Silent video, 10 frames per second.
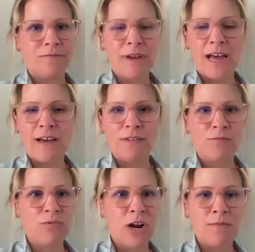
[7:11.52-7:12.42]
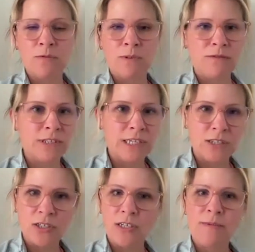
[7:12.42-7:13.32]
having problems with
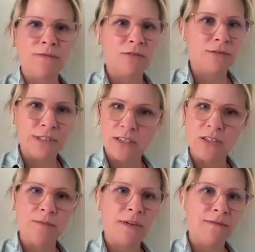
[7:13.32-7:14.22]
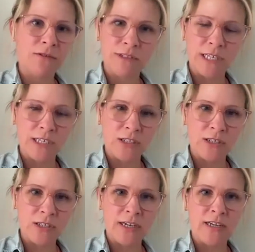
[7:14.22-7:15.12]
relationship after relationship after
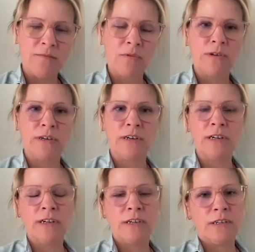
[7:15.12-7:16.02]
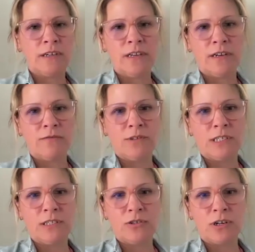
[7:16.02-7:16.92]
relationship, or,
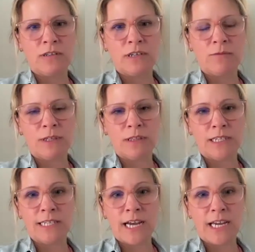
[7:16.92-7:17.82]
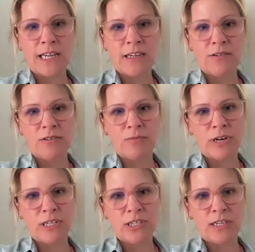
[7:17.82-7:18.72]
really struggling with anxiety or
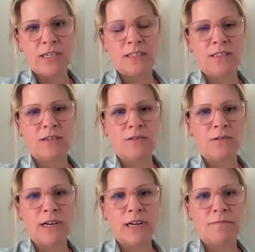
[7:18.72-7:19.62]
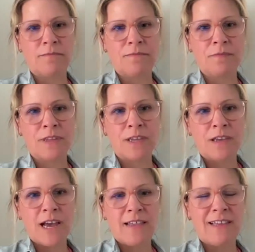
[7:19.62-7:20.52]
depression. And so
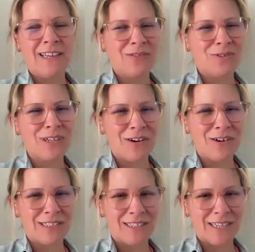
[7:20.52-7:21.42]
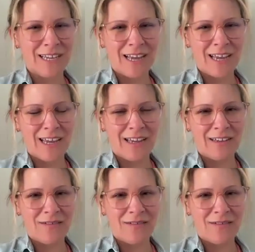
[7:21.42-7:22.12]
I think it's really hard to say